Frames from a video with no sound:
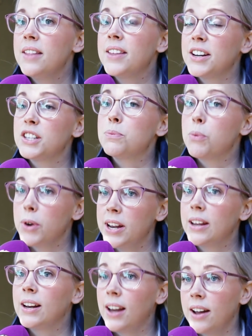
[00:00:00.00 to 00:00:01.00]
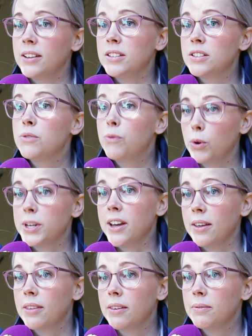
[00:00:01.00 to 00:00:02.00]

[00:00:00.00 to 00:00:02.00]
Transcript: that is breeding lions for death.